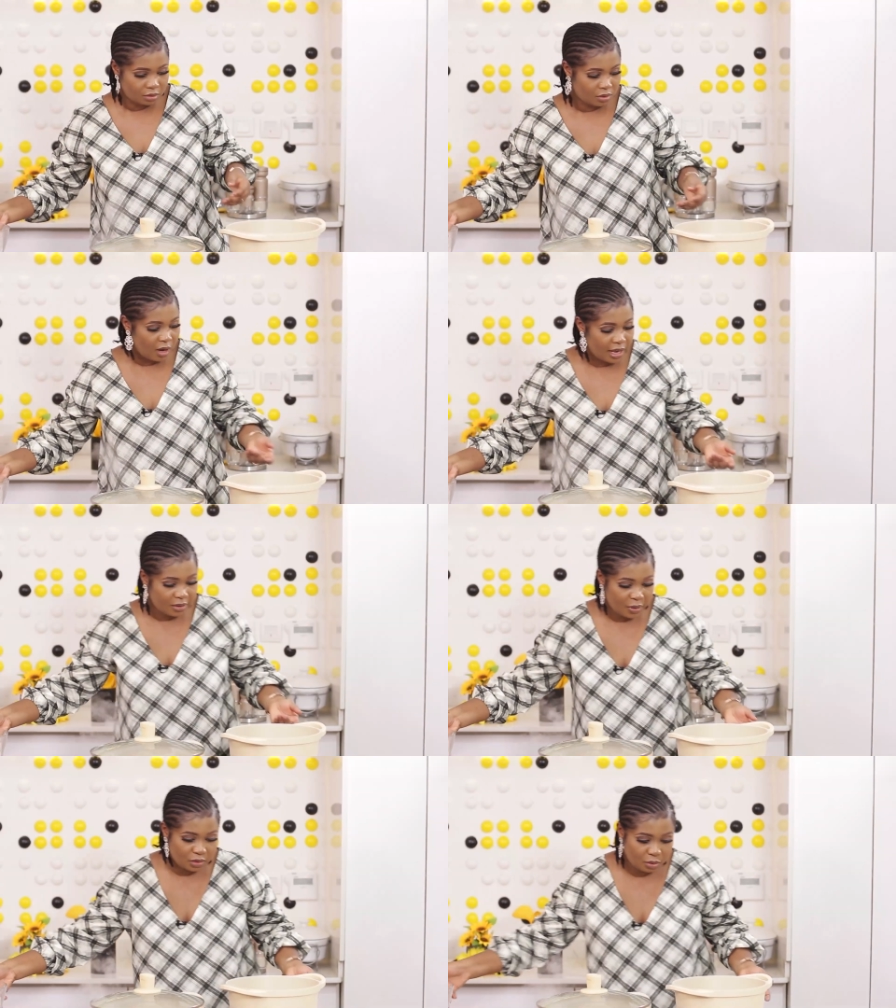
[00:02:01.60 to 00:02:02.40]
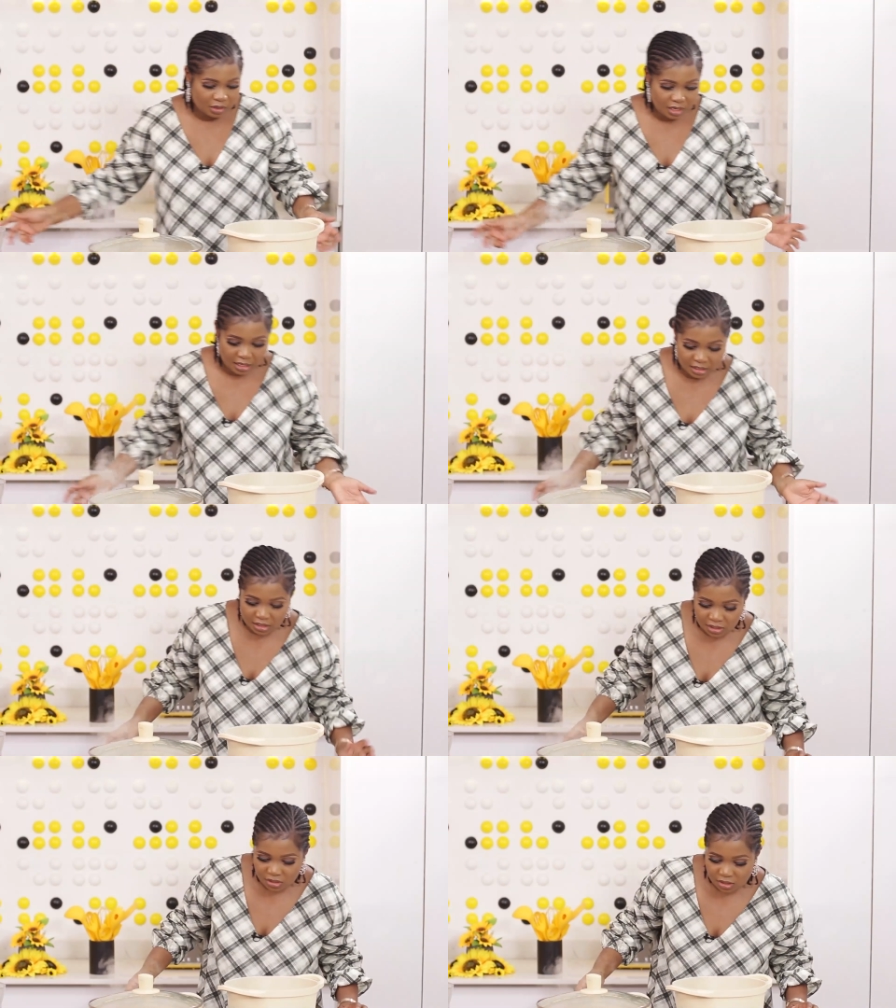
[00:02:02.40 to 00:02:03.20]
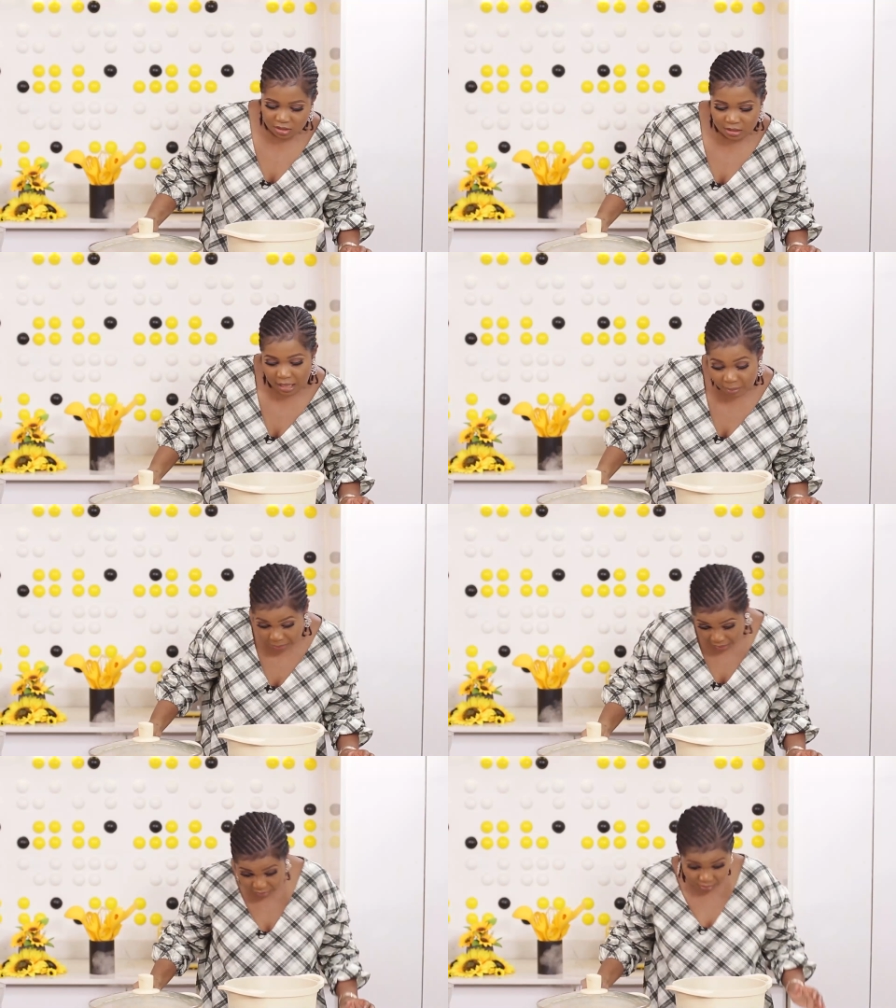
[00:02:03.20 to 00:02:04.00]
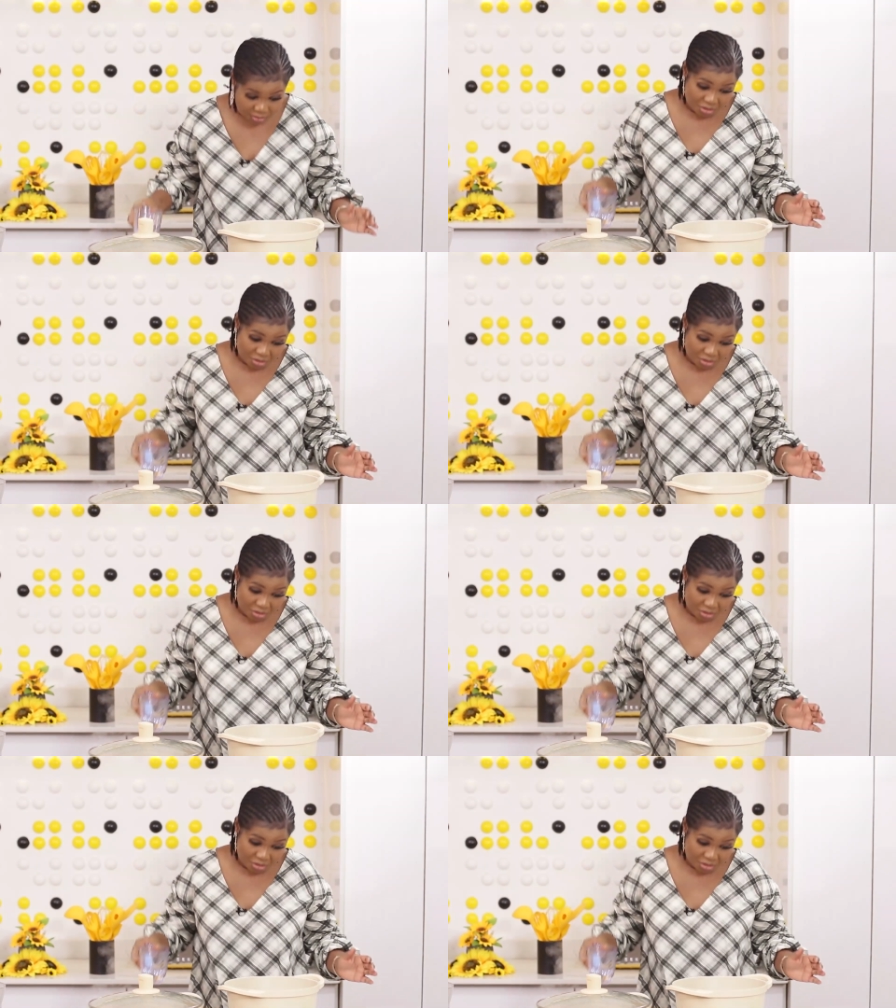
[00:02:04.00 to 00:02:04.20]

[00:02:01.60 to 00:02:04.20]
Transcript: So adequate water, this is just about